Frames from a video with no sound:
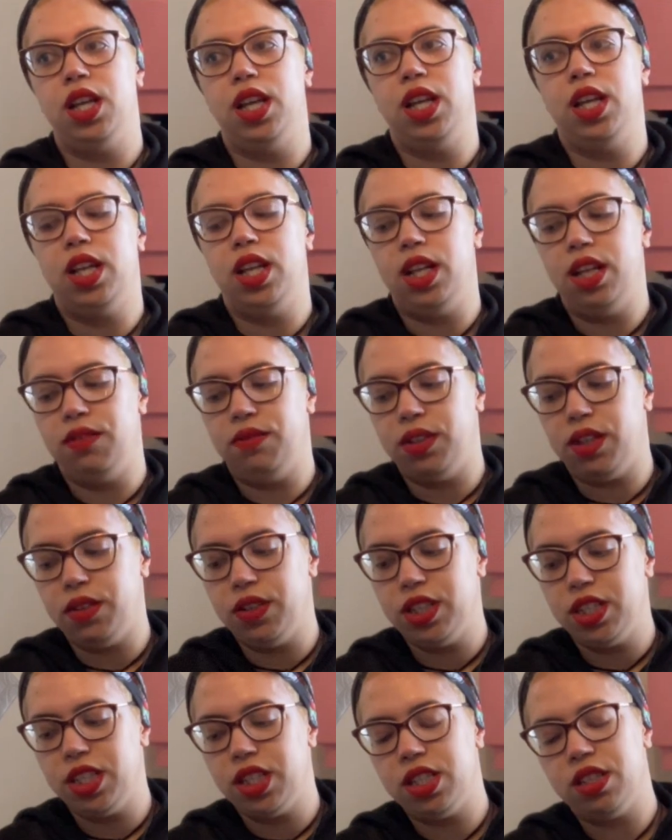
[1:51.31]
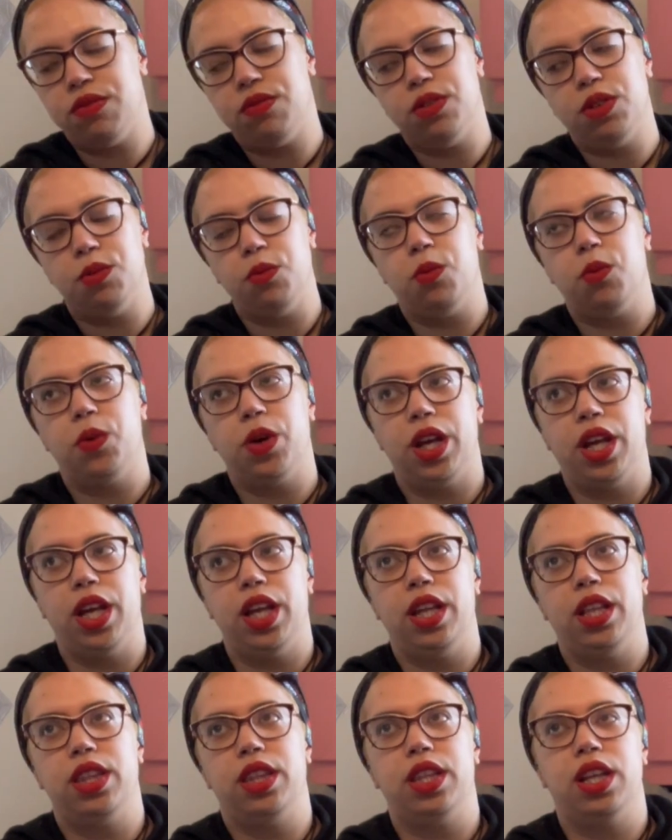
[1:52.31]
in a very different
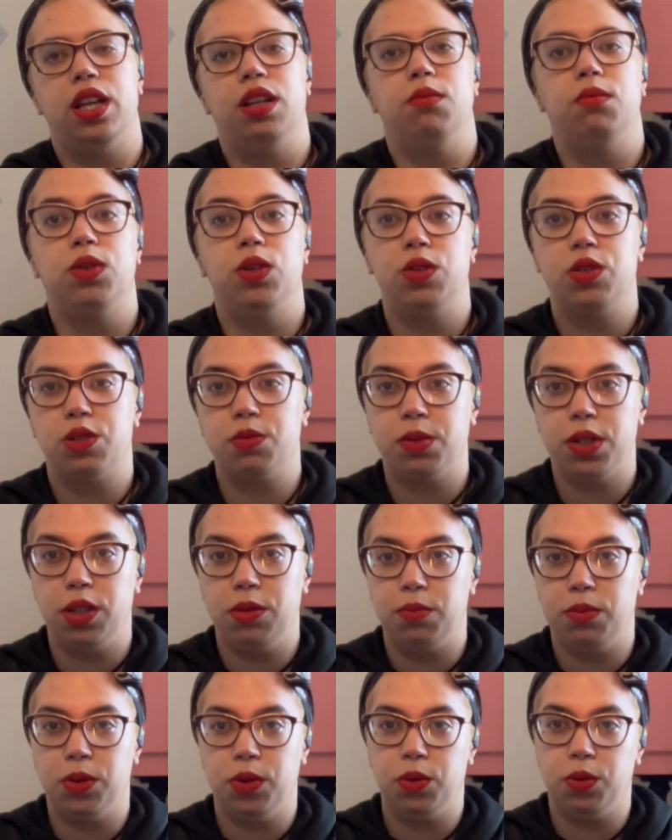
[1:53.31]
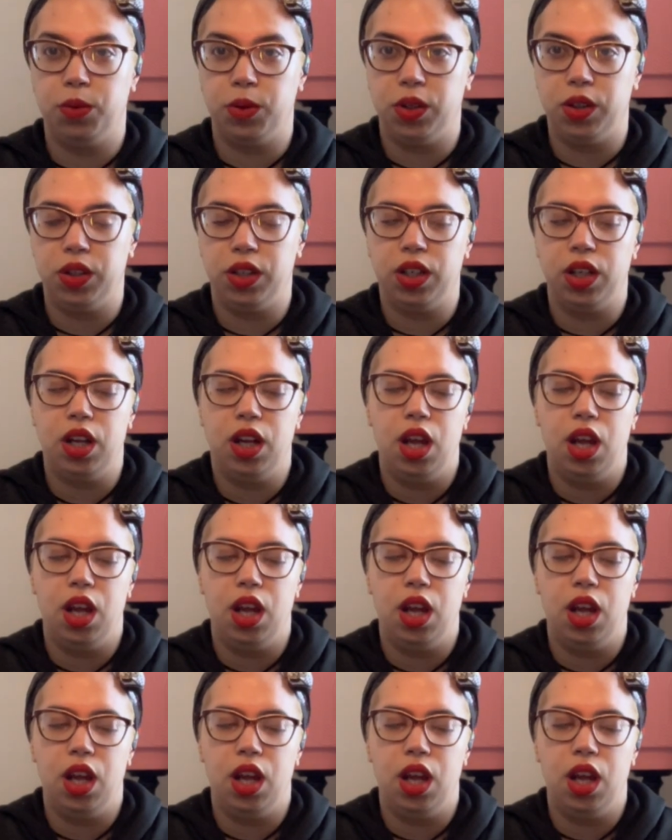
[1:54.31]
way than most people would.